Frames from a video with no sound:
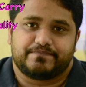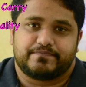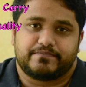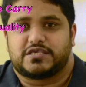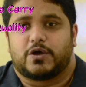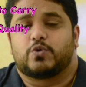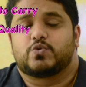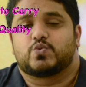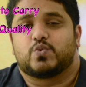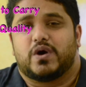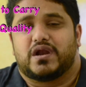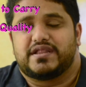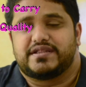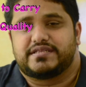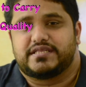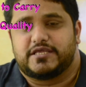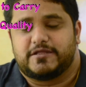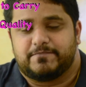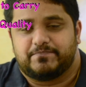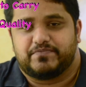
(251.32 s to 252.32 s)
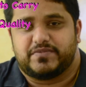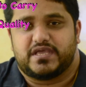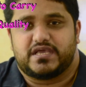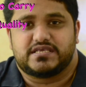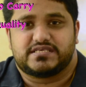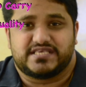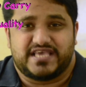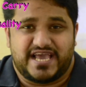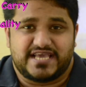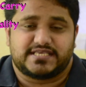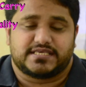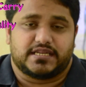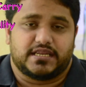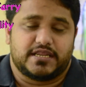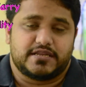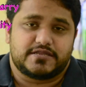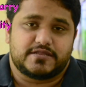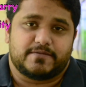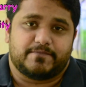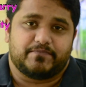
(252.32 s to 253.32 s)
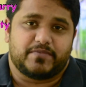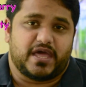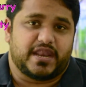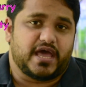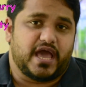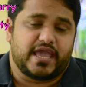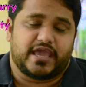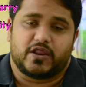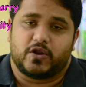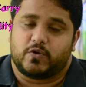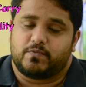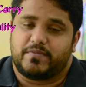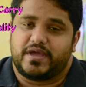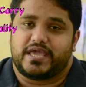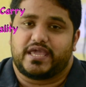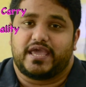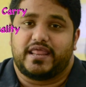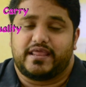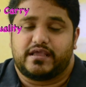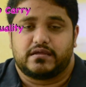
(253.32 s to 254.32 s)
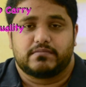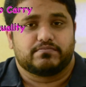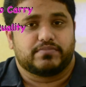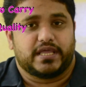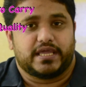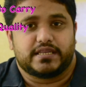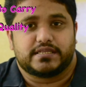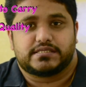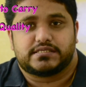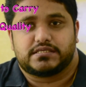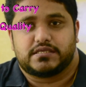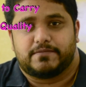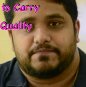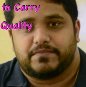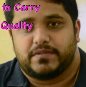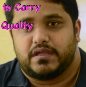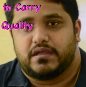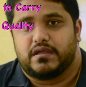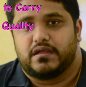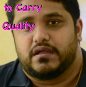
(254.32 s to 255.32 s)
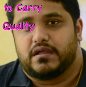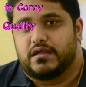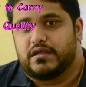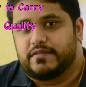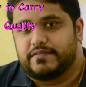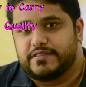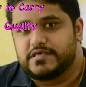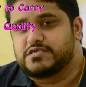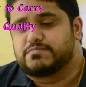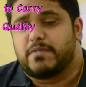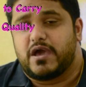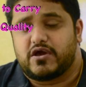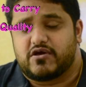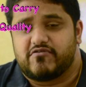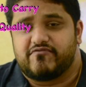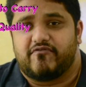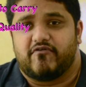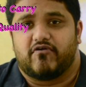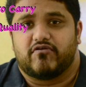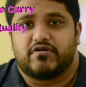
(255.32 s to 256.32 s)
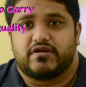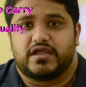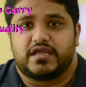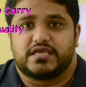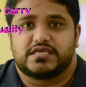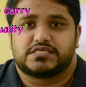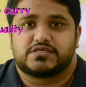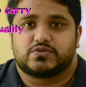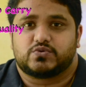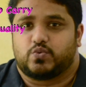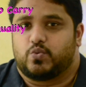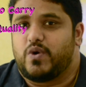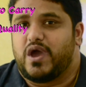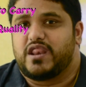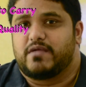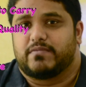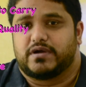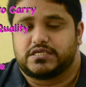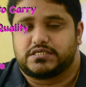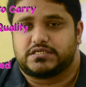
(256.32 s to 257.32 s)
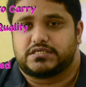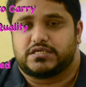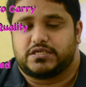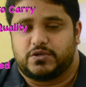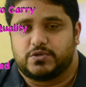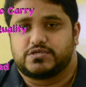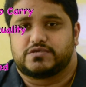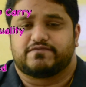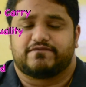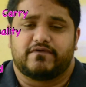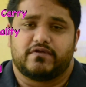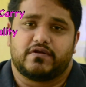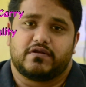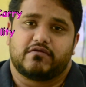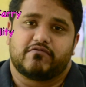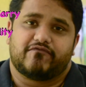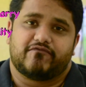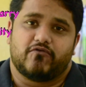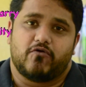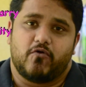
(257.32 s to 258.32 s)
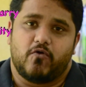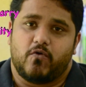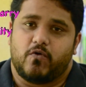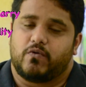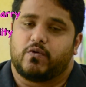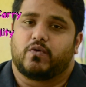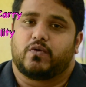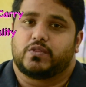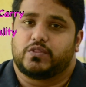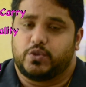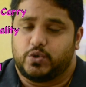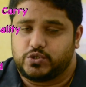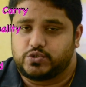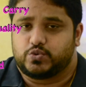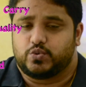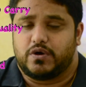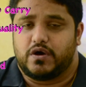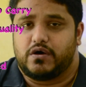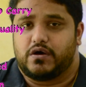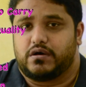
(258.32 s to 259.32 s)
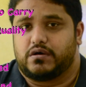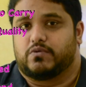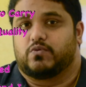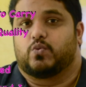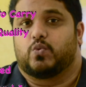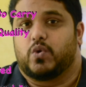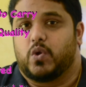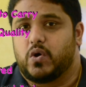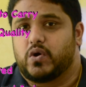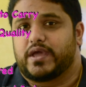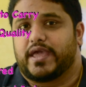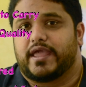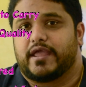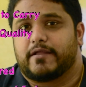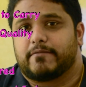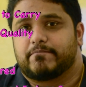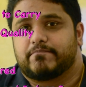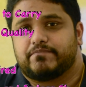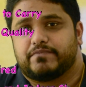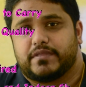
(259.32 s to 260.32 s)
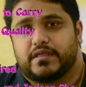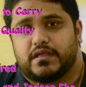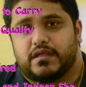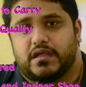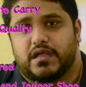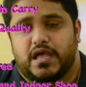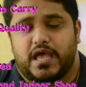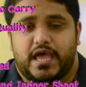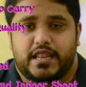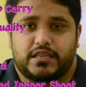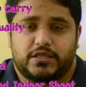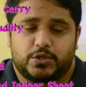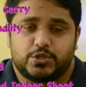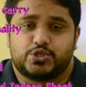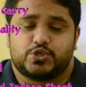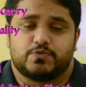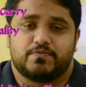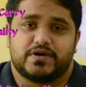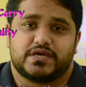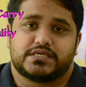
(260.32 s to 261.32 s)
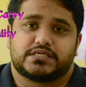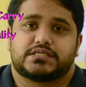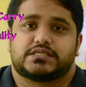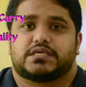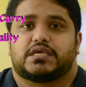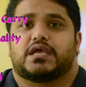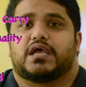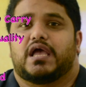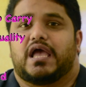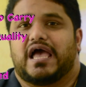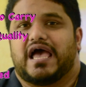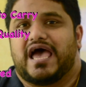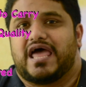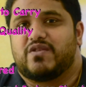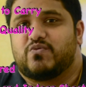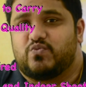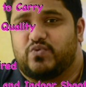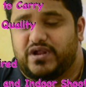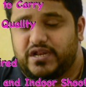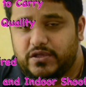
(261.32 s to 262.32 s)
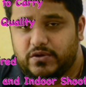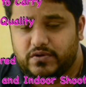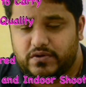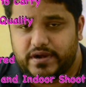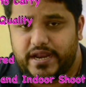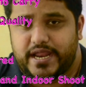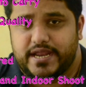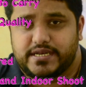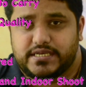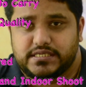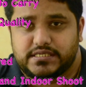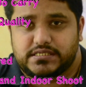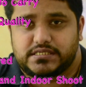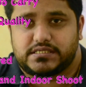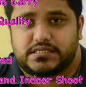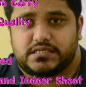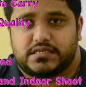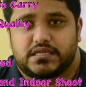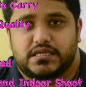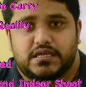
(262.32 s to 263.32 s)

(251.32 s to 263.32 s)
Sound quality is excellent and I cannot make any complaints. This microphone is very much useful for those who are vlogging and YouTubers and video creators.